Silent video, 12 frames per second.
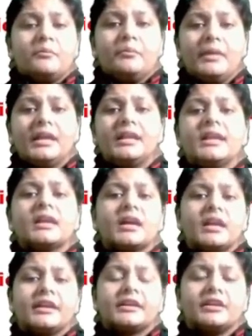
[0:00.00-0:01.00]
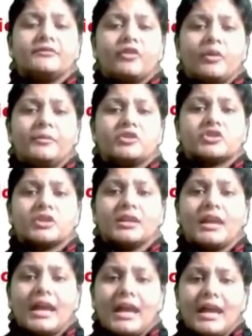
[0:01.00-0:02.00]
mainly collect information
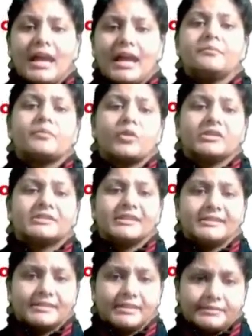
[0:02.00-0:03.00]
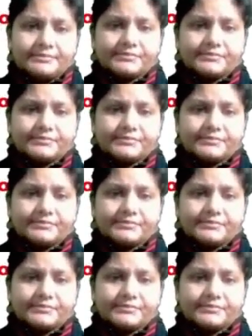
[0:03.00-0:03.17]
and process.